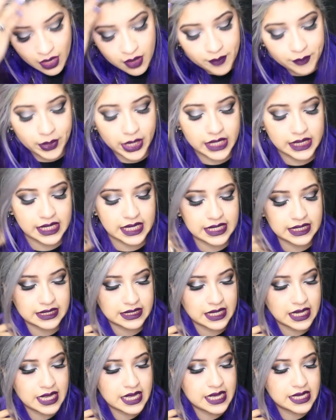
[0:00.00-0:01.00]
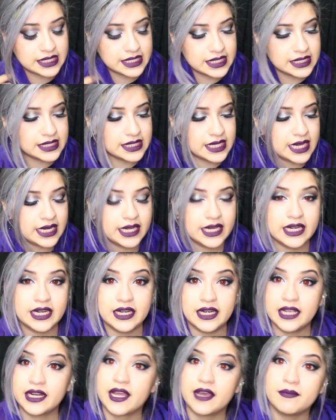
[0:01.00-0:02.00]
But they did send it, and
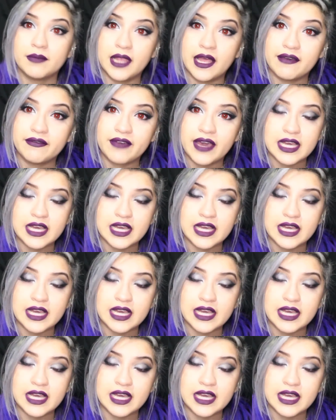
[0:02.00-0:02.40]
it did come a lot